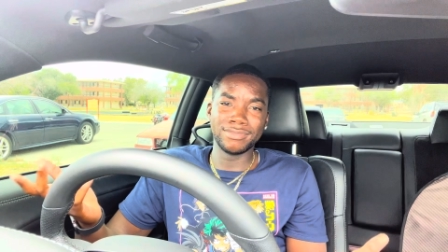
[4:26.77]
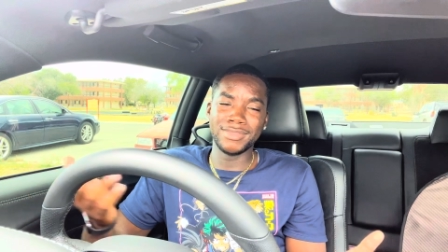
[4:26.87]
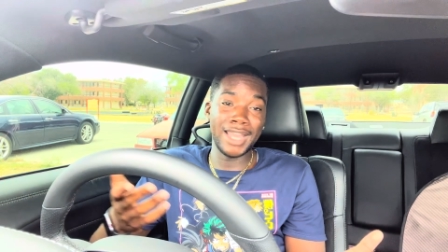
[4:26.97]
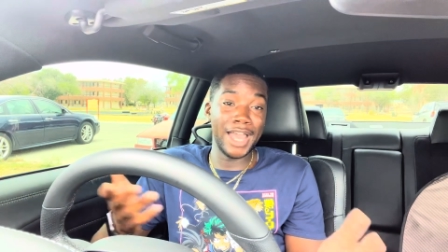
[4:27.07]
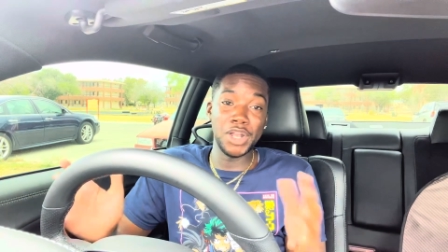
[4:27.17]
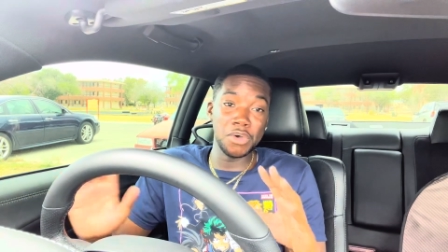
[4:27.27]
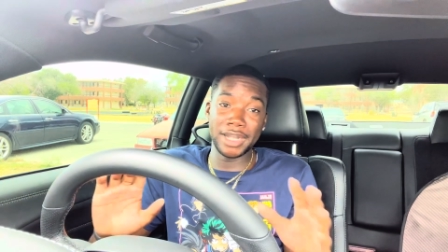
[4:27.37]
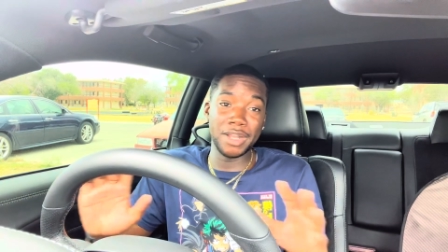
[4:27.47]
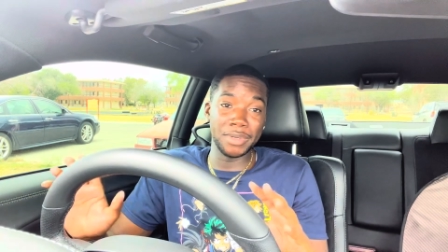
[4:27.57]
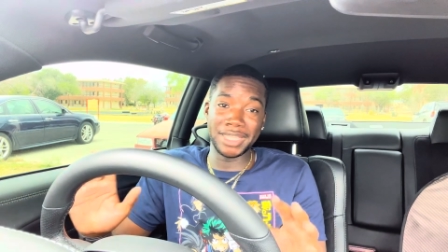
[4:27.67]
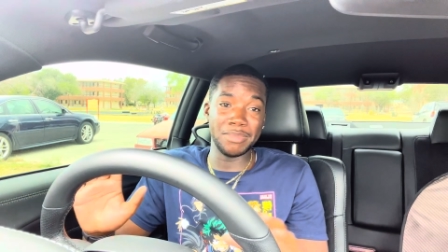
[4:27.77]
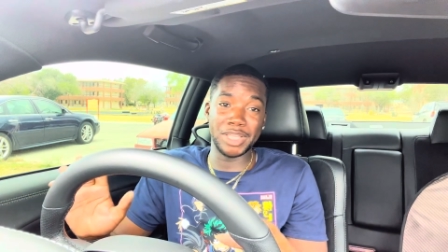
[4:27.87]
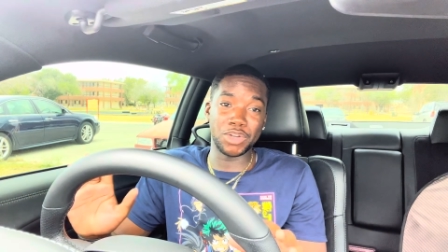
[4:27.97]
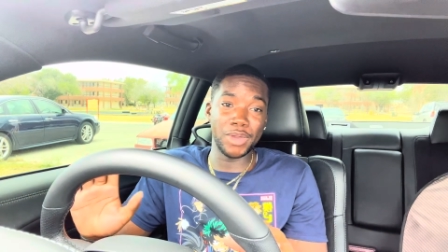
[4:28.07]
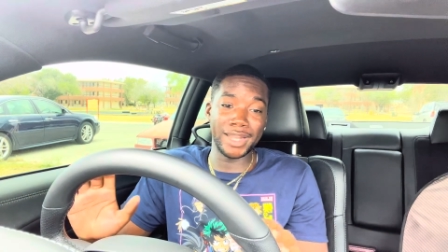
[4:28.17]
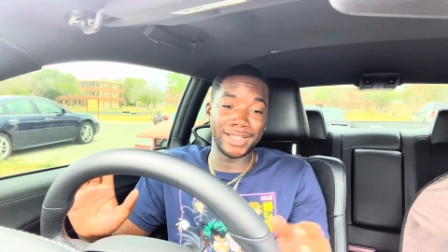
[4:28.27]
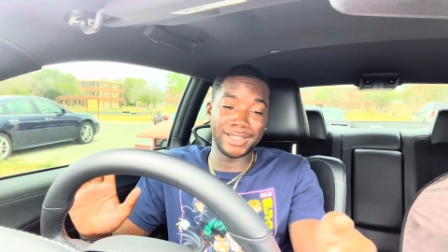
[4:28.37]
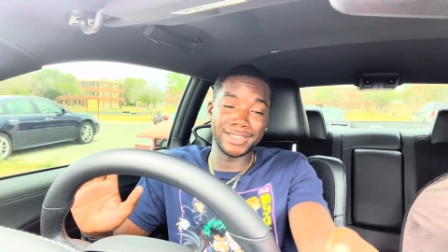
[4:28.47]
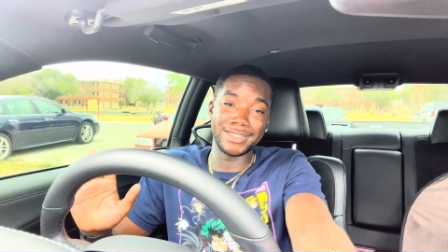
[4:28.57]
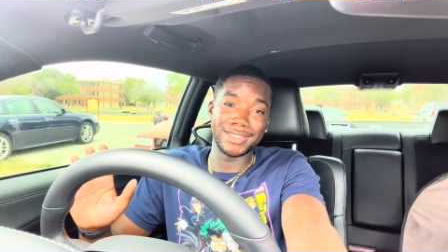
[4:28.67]
Not knowing that it would give me credit
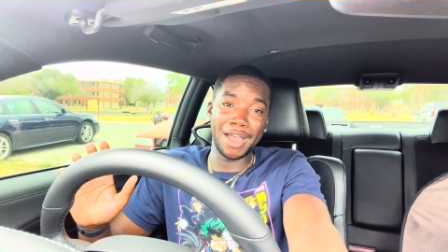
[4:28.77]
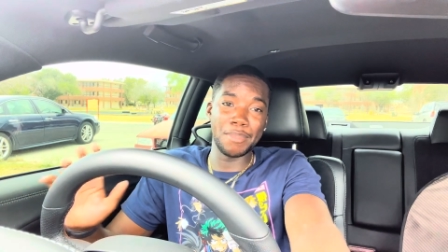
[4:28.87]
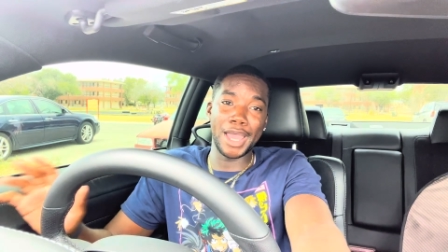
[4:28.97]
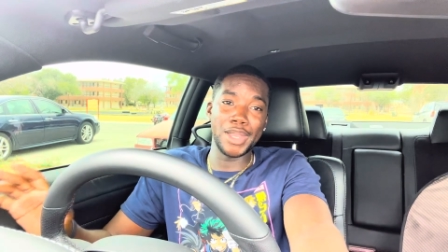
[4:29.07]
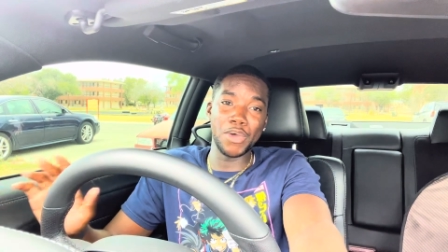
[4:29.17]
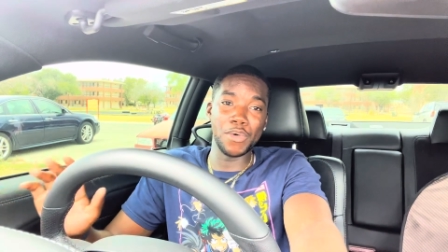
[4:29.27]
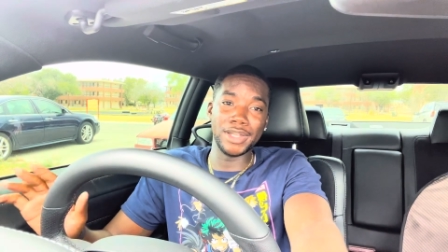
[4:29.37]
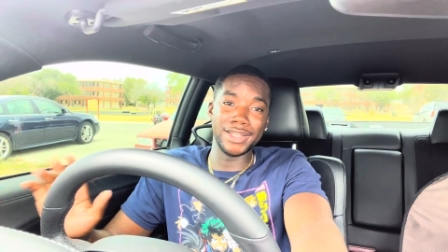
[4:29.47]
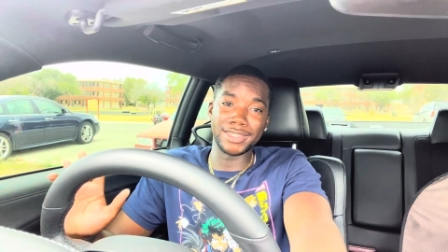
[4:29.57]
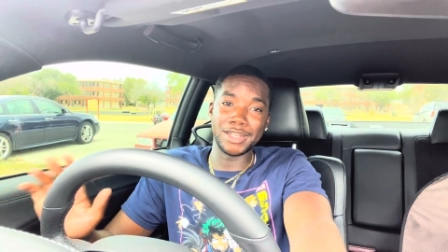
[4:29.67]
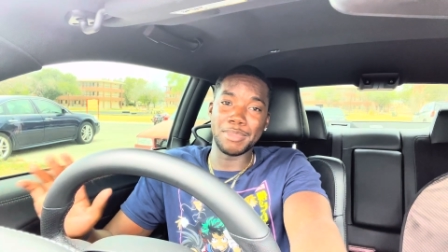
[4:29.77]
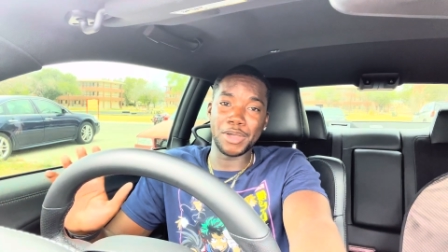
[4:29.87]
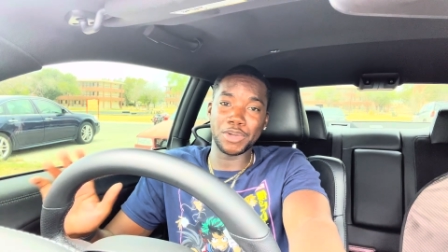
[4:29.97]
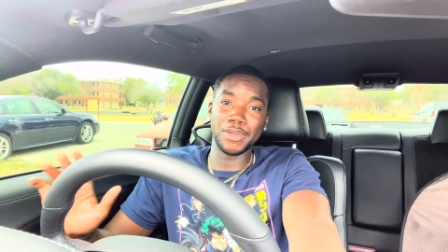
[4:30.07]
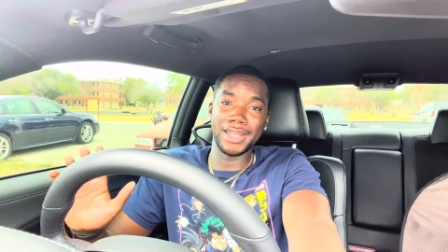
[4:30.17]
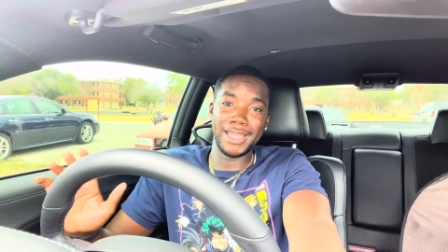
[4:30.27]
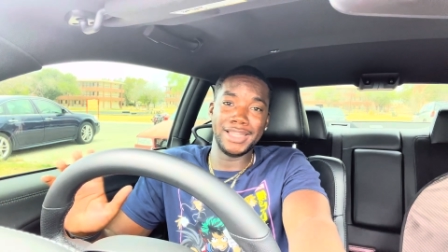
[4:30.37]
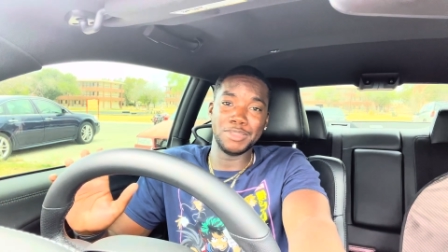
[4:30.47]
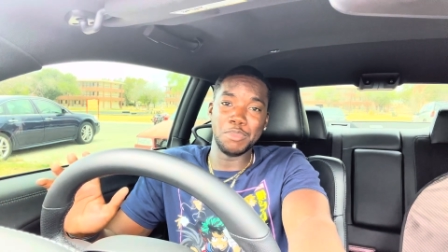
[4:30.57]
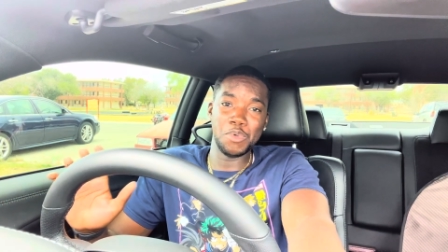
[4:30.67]
because I'm not knowing nothing about credit at
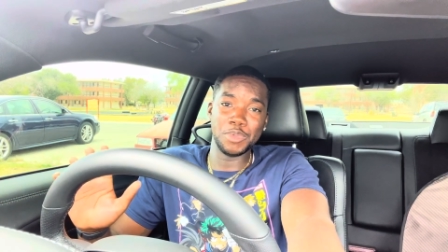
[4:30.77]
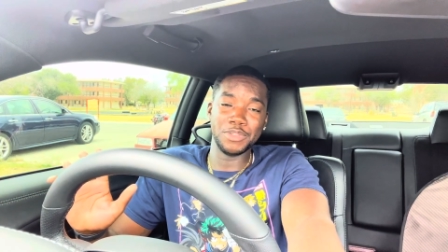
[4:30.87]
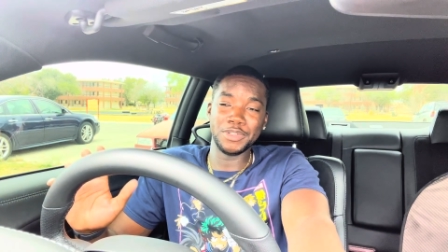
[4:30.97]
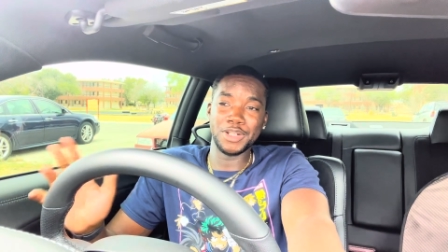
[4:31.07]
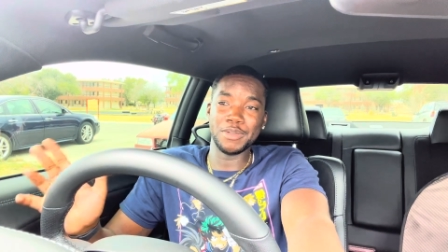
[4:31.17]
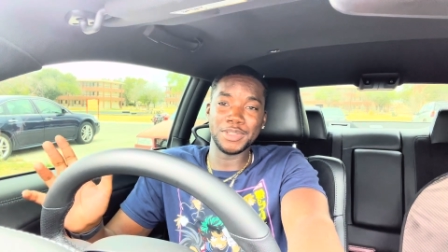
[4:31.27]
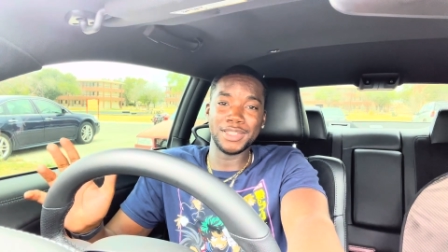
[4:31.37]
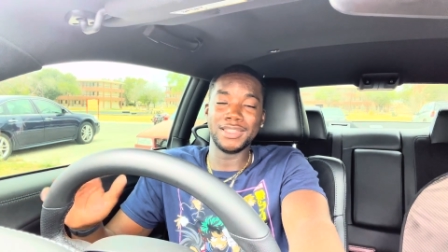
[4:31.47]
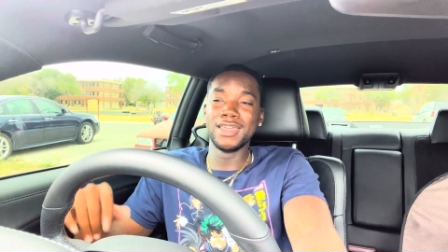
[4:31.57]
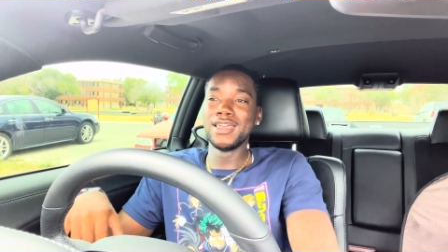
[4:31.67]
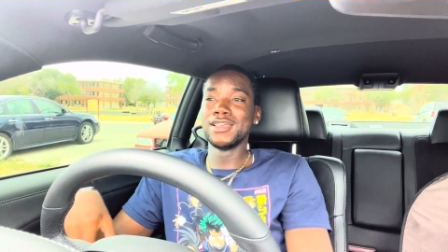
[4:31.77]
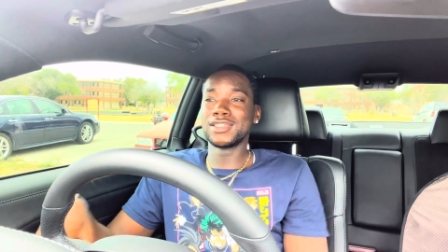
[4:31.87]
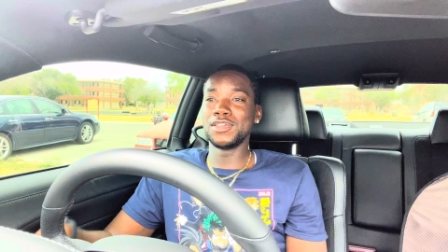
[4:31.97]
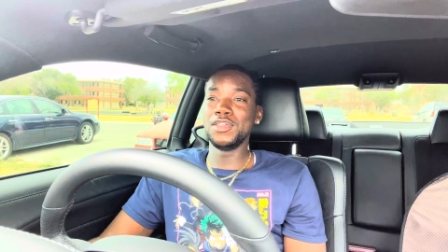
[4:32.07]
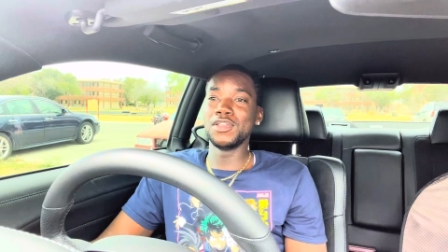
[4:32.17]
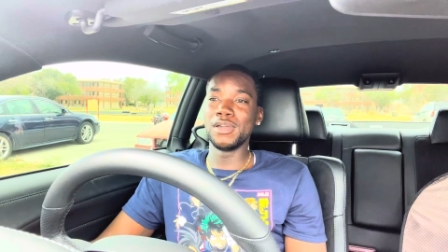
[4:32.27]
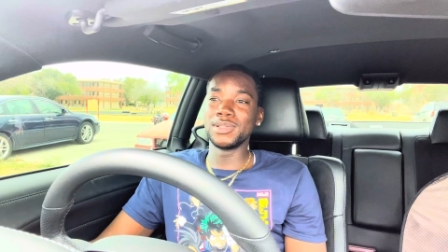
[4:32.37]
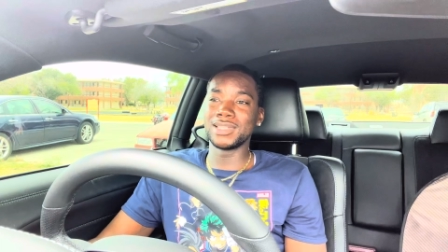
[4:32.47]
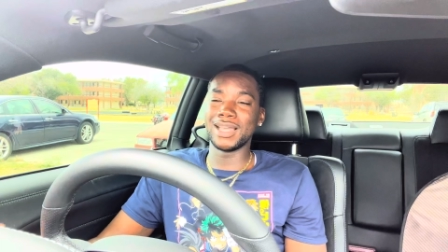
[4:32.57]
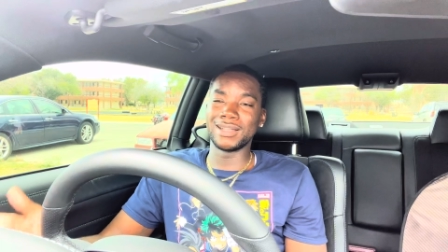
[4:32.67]
this moment. You know what I'm saying? So, you know, it
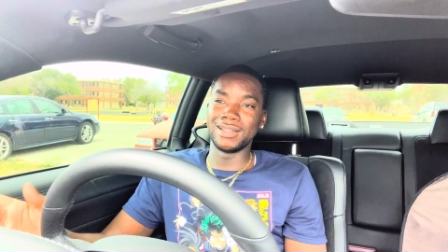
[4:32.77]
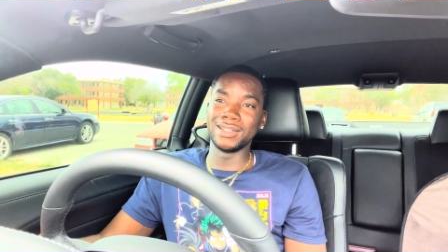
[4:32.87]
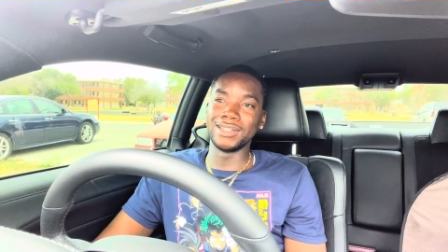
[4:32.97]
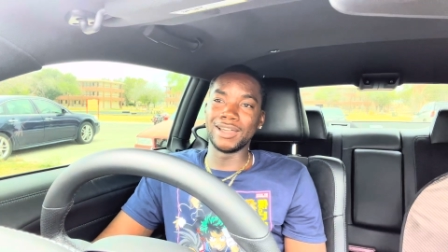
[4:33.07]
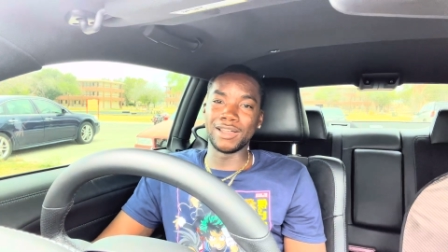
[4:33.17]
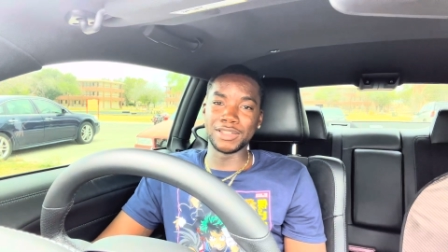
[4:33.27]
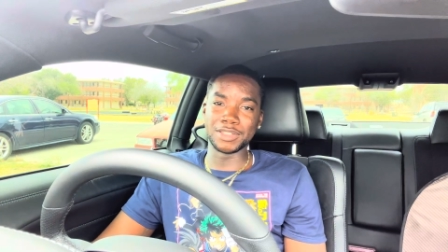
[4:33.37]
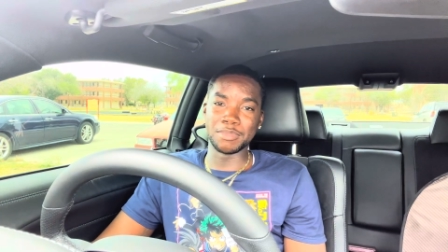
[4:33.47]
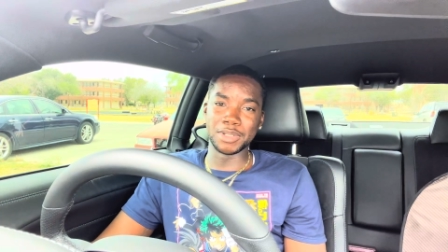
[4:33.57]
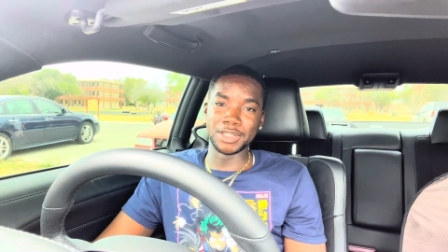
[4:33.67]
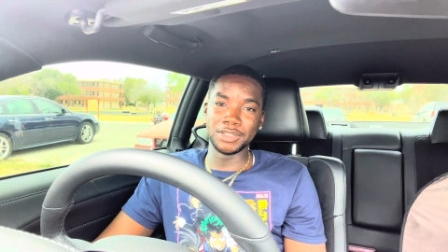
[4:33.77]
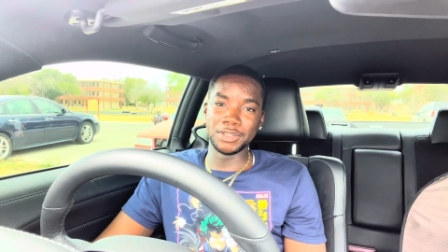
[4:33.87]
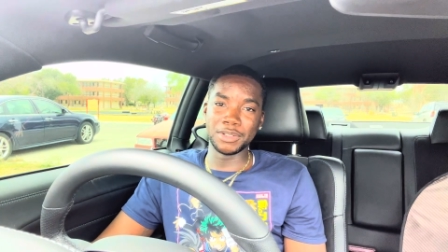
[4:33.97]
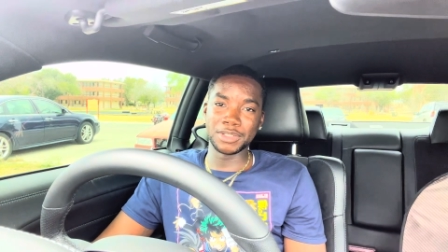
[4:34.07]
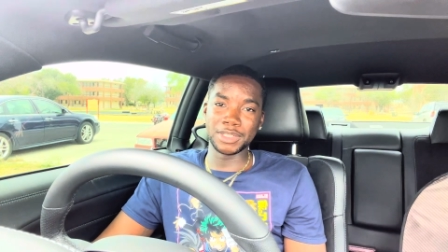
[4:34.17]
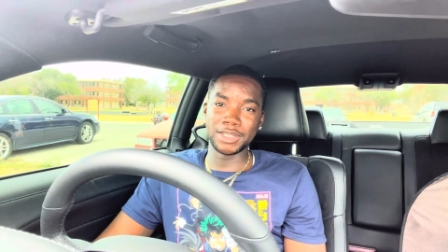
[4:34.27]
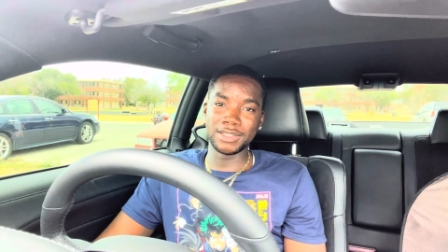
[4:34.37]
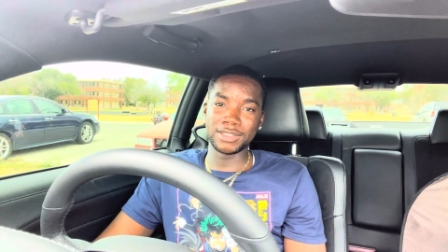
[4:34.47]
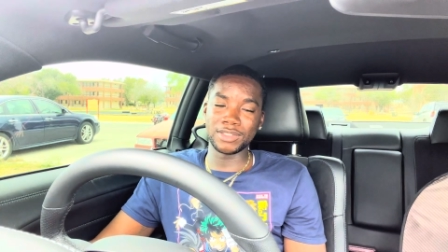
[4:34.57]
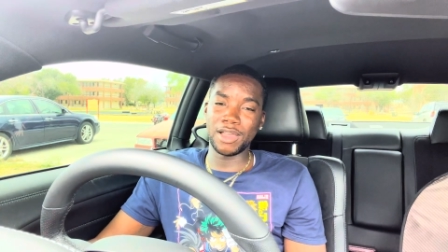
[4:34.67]
was just like a hundred dollars a month. You know what I'm
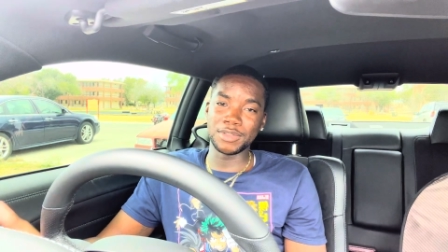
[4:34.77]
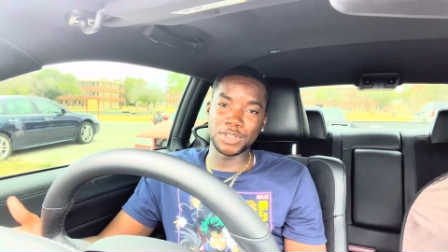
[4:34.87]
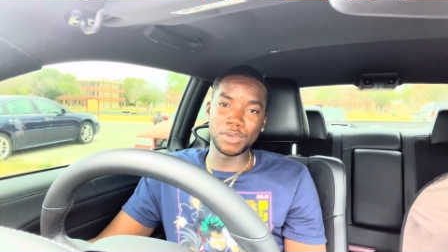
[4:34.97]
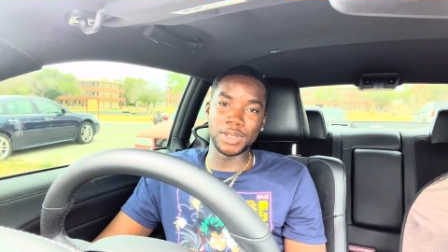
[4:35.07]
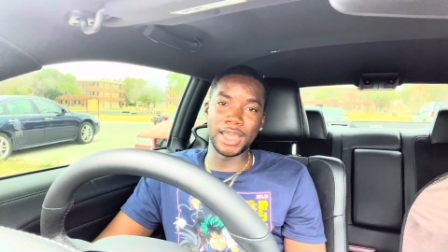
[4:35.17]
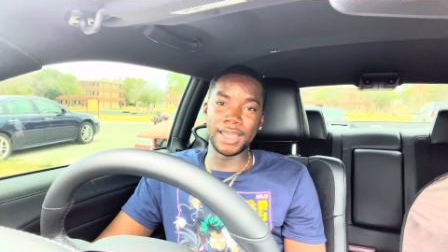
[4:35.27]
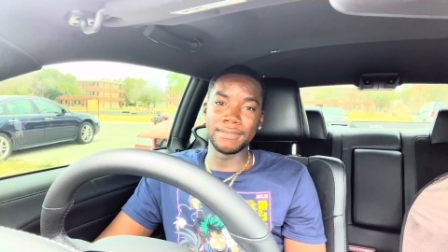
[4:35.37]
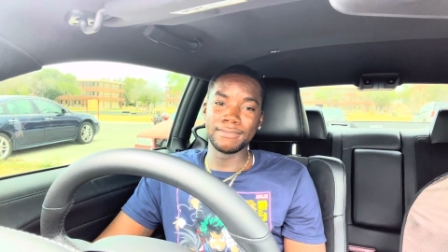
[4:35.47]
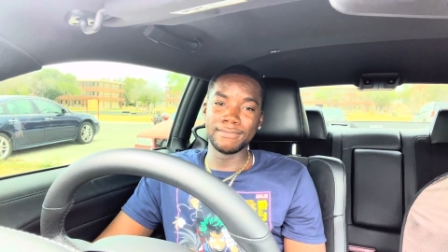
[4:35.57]
saying? So I was doing that.